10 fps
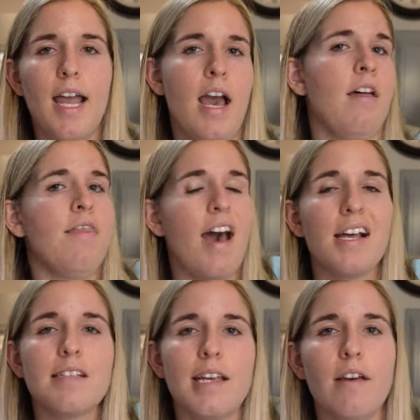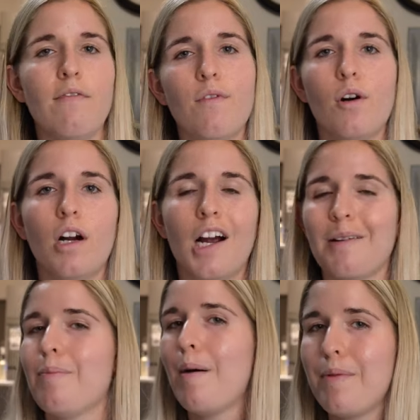And that's it for
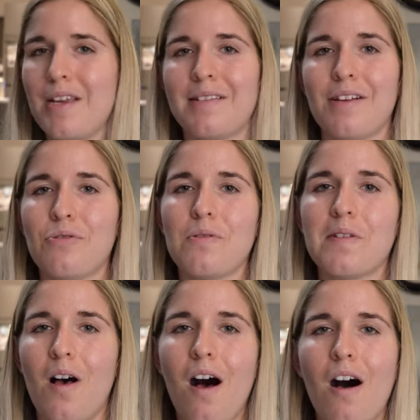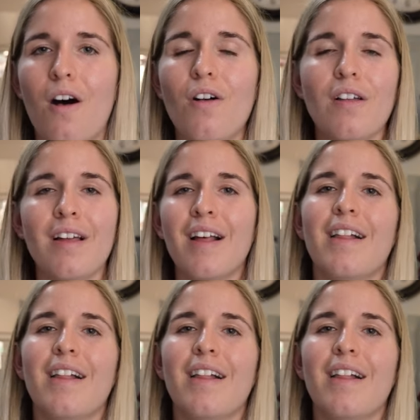our Puppy Essentials haul.